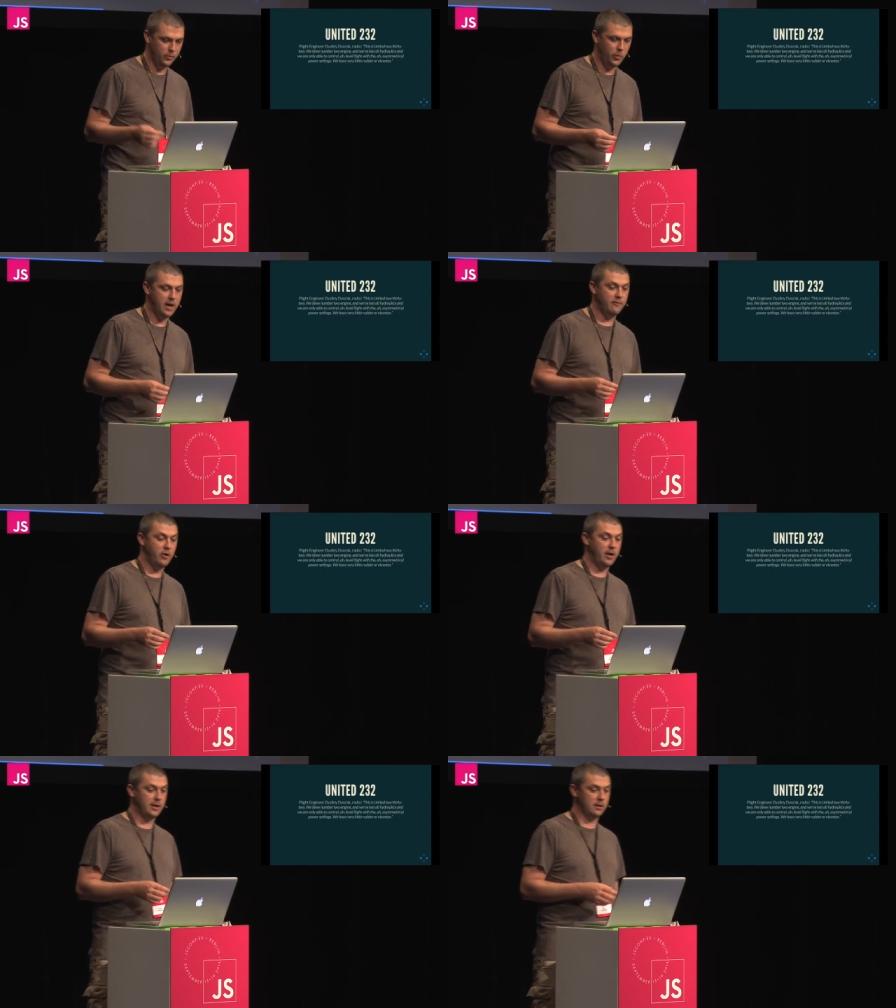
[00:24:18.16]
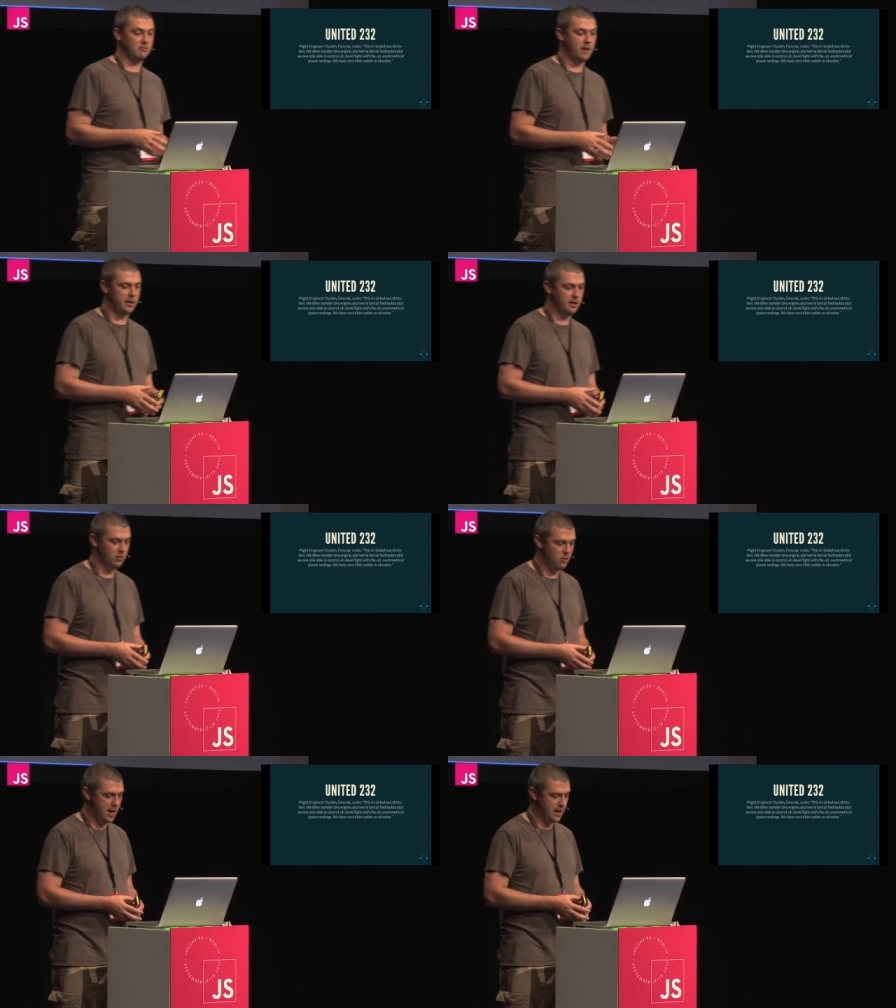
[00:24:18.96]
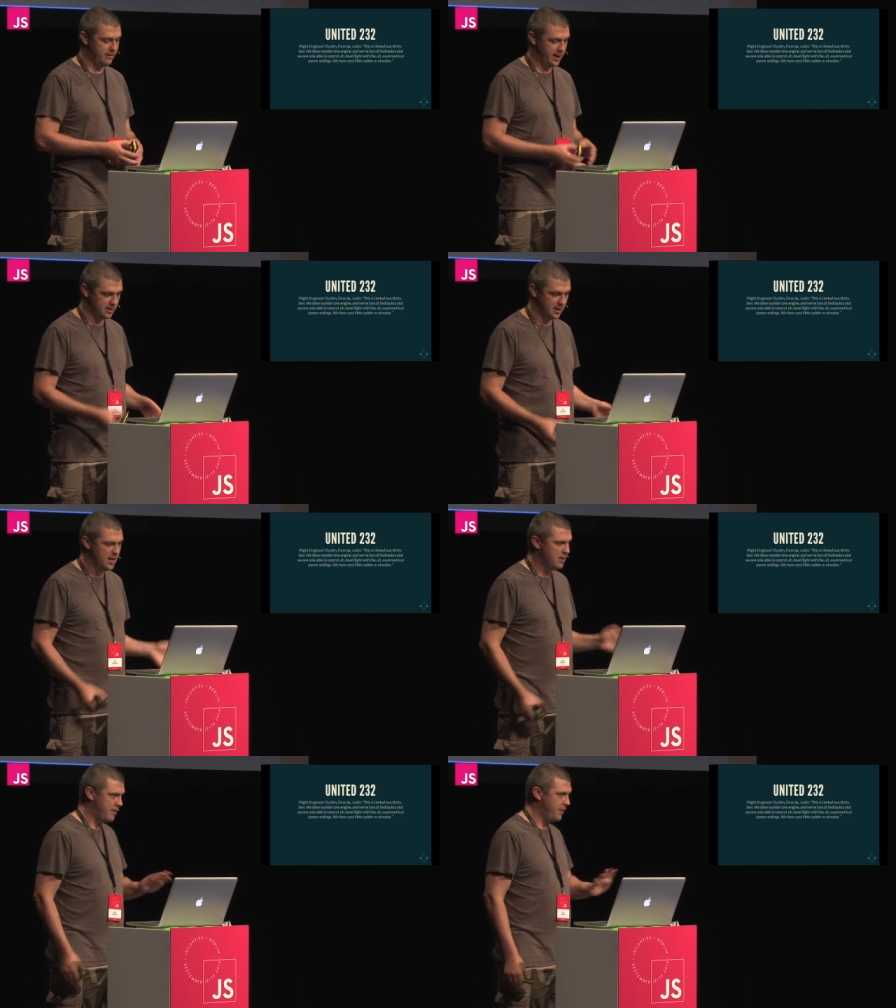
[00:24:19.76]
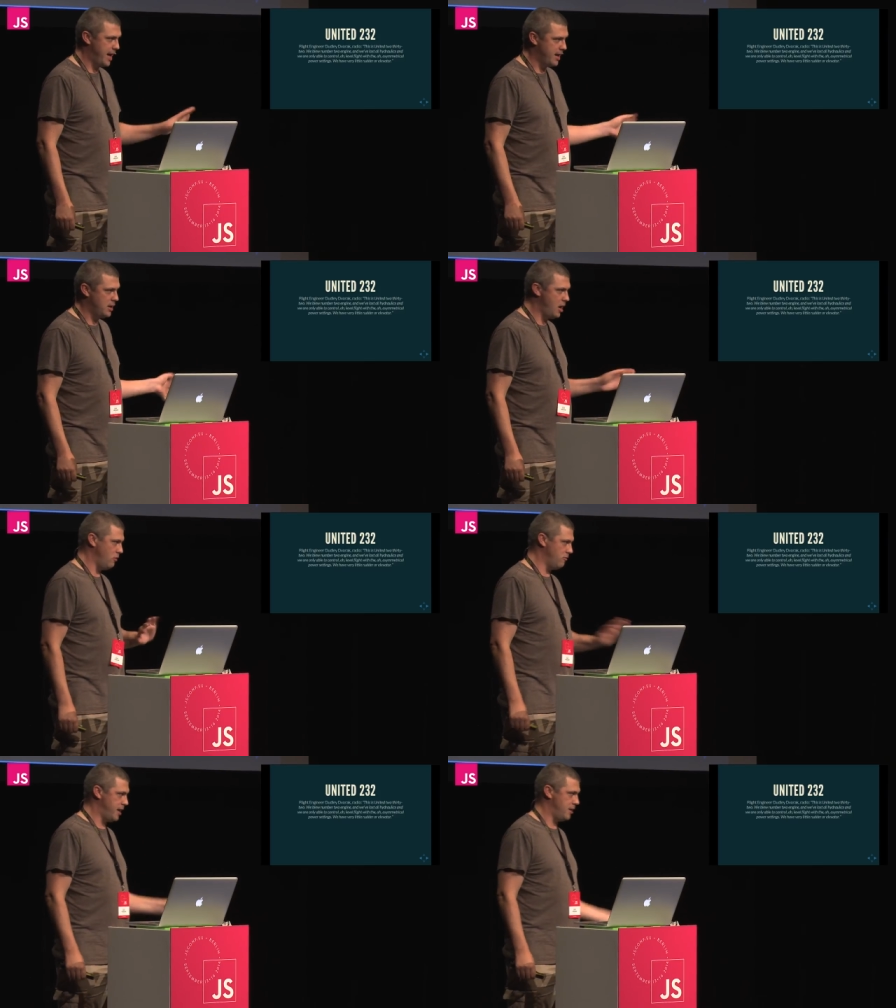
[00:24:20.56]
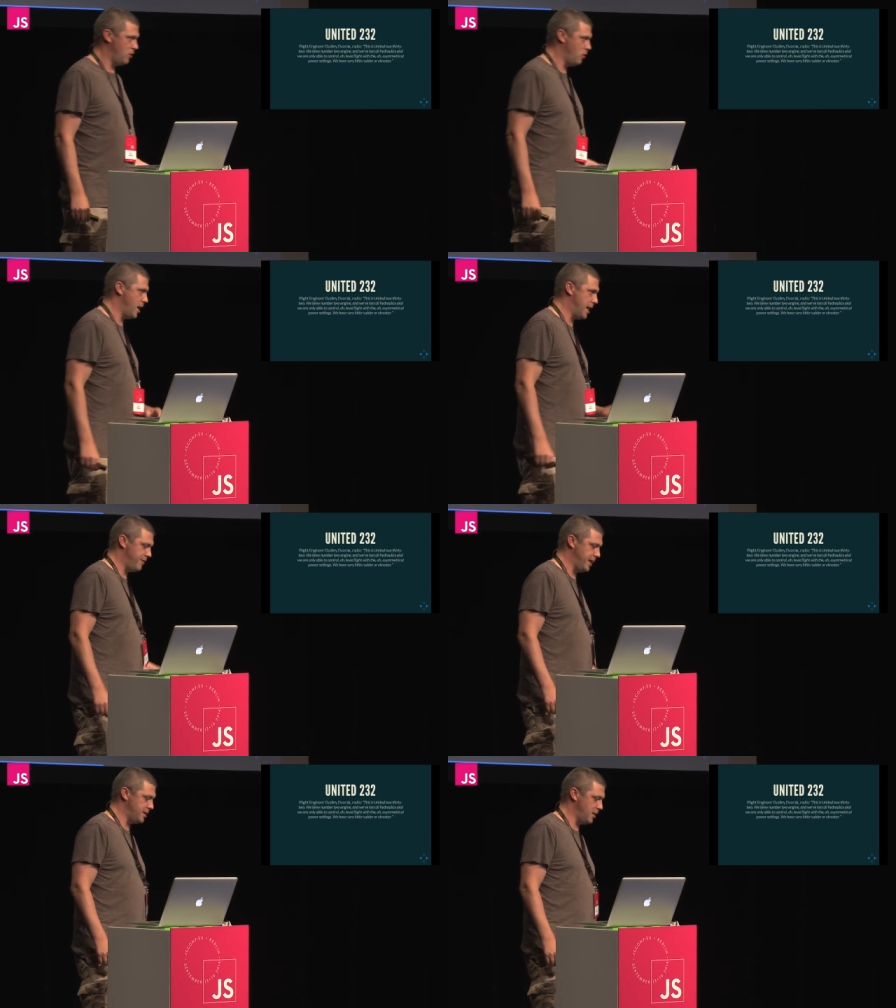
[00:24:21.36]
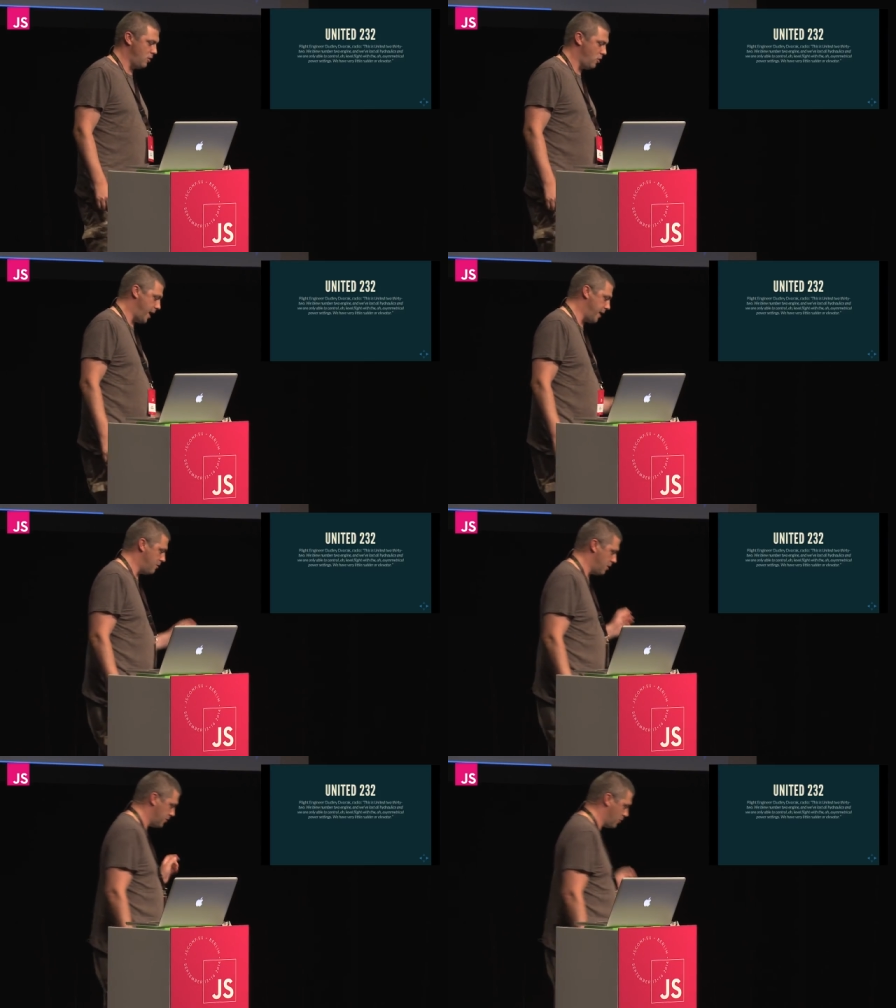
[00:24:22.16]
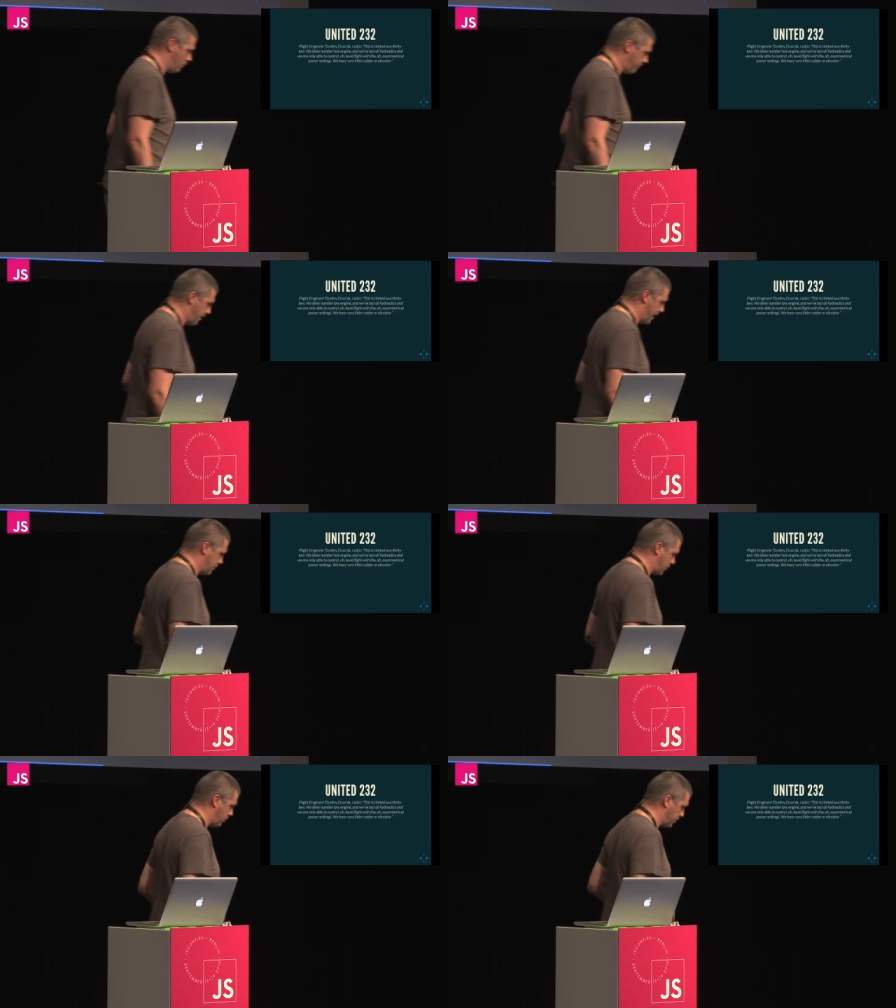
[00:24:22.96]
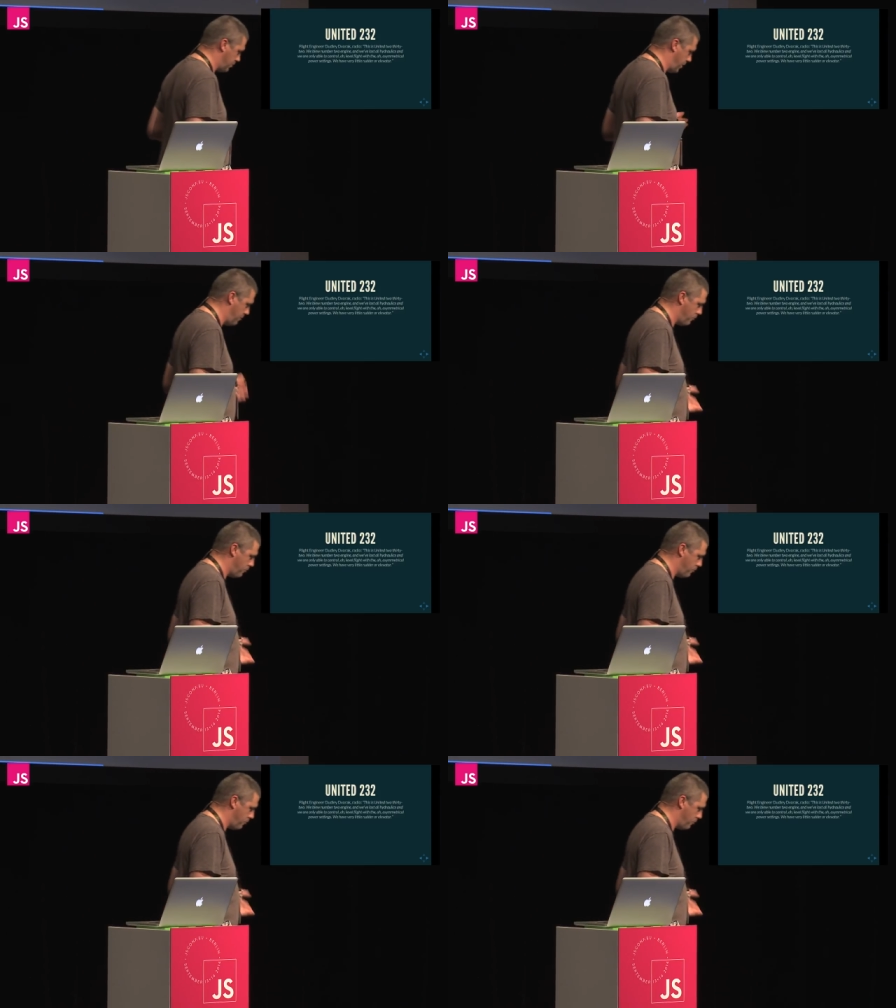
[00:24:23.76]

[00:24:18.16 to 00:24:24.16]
We have very little rudder or elevator. In fact, they had no rudder or elevator or ailerons or flaps or speed